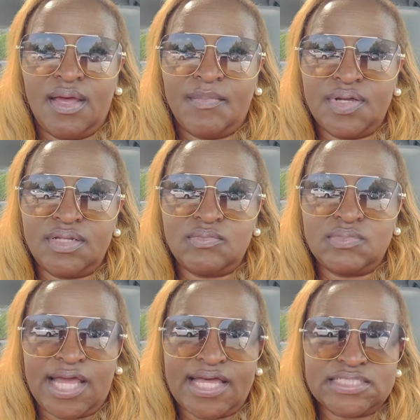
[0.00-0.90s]
But
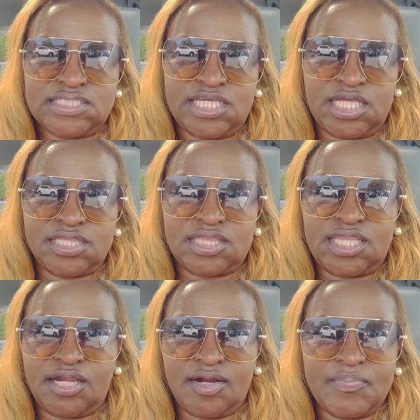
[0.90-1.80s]
like I said,
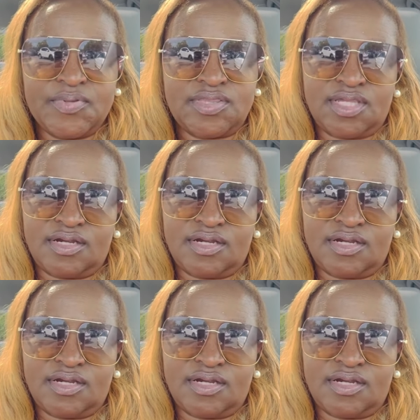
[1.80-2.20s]
therapy.